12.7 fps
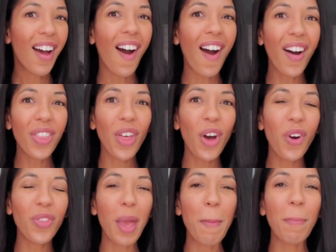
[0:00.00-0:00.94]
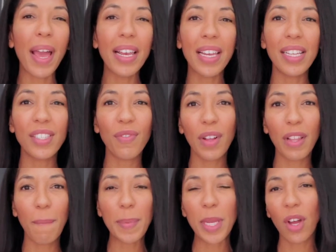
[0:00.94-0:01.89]
although they might not
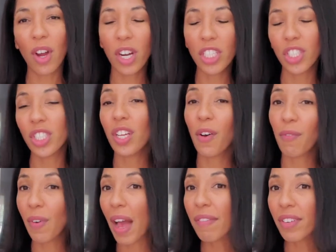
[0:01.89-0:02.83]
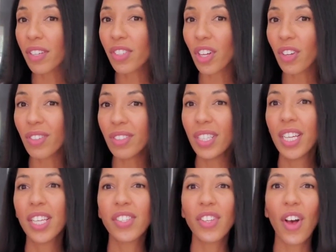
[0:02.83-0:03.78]
develop an arch until 5 years old.
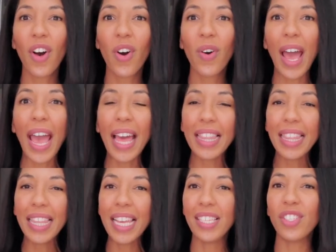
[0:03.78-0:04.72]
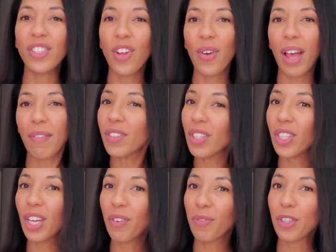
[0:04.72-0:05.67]
So at least you don't have to
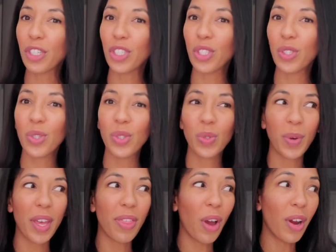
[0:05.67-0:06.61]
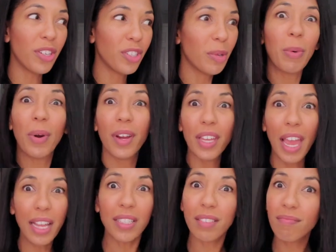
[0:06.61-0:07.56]
look for shoes with arch support
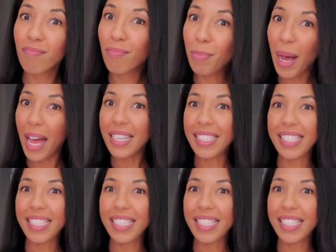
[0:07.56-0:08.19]
yet. But